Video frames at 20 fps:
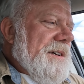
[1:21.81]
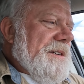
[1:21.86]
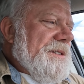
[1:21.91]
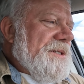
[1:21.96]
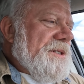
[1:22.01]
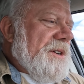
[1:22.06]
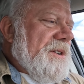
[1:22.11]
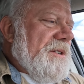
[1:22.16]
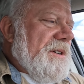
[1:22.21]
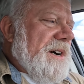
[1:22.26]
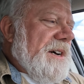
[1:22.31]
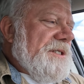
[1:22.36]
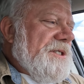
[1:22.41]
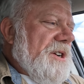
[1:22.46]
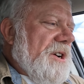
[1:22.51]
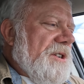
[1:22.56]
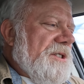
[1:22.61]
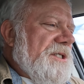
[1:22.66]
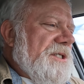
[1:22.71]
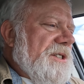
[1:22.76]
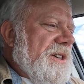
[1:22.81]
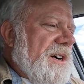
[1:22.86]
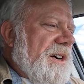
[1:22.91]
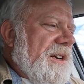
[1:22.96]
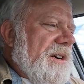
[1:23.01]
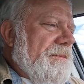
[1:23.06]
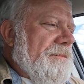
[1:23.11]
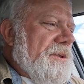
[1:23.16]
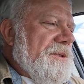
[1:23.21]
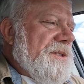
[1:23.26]
So I charged to
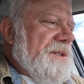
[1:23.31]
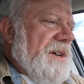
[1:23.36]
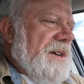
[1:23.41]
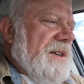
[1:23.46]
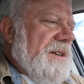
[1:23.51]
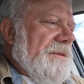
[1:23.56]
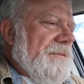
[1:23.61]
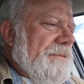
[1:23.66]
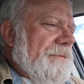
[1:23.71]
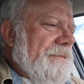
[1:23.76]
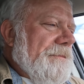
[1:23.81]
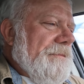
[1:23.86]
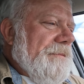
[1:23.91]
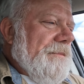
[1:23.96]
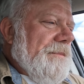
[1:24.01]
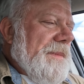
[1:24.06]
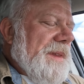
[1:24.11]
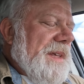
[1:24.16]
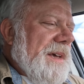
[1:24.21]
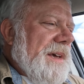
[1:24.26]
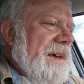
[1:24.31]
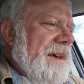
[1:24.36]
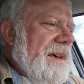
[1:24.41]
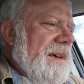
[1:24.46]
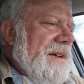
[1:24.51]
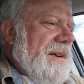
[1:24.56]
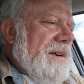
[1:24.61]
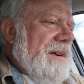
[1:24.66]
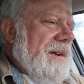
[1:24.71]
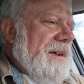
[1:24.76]
100%,
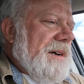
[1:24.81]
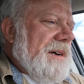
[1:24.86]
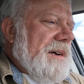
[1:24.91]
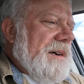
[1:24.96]
and